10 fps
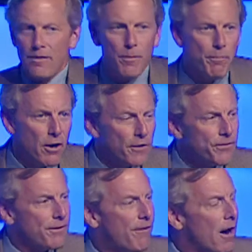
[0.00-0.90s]
The
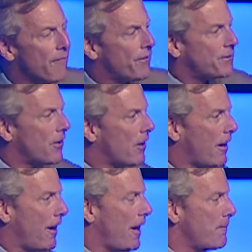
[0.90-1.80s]
birth of our
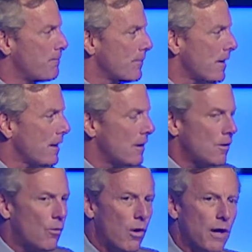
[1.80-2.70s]
fraternity
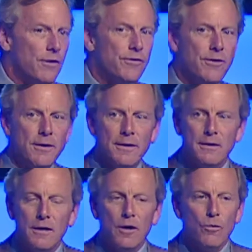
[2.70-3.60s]
was
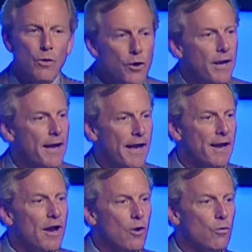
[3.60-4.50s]
rooted
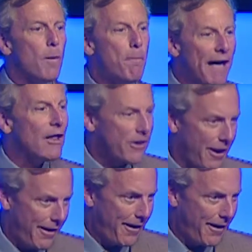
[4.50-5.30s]
in rebellion.